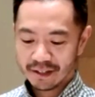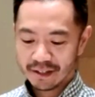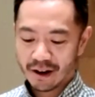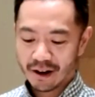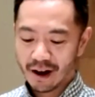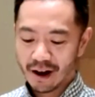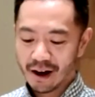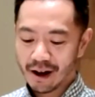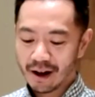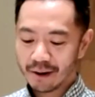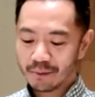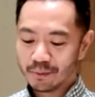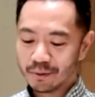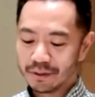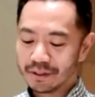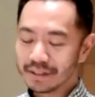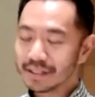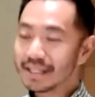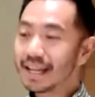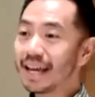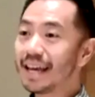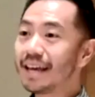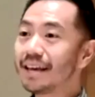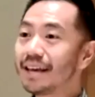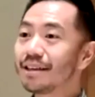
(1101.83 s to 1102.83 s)
God will
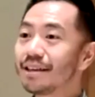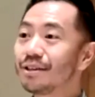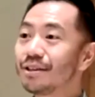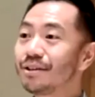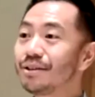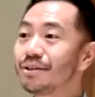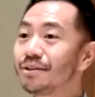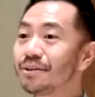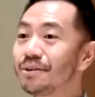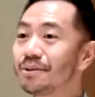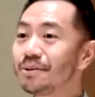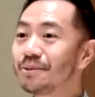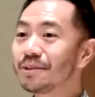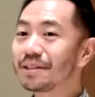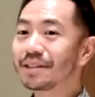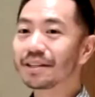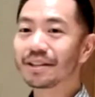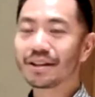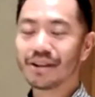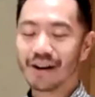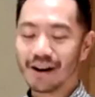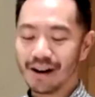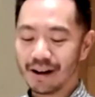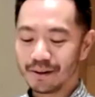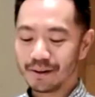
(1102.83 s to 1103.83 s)
take you
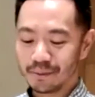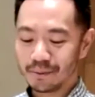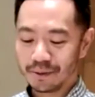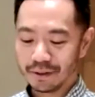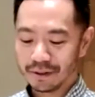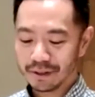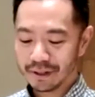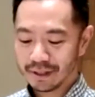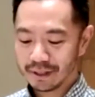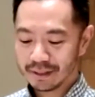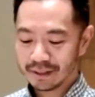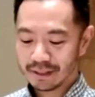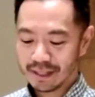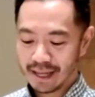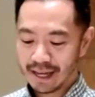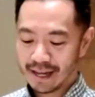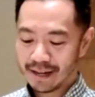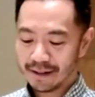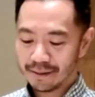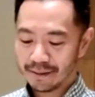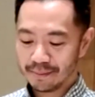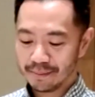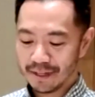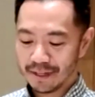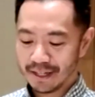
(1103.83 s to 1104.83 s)
and God will
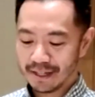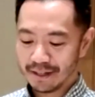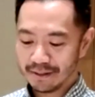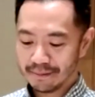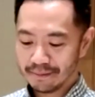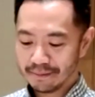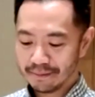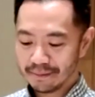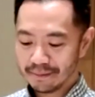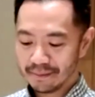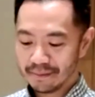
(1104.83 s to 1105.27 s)
take me.